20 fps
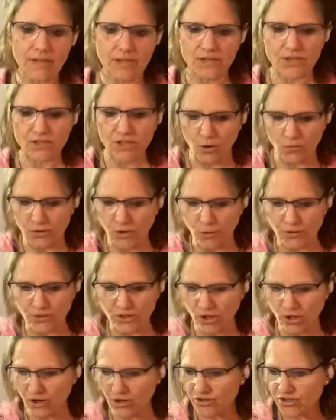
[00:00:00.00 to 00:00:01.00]
So
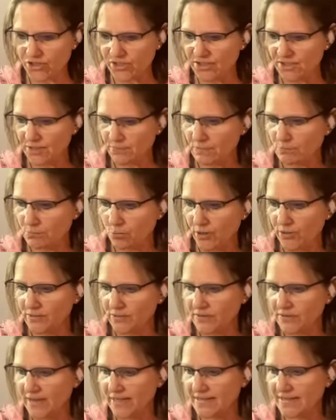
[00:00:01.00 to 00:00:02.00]
those are just some
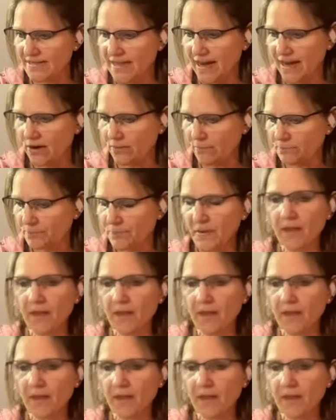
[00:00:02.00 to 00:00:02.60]
important things there.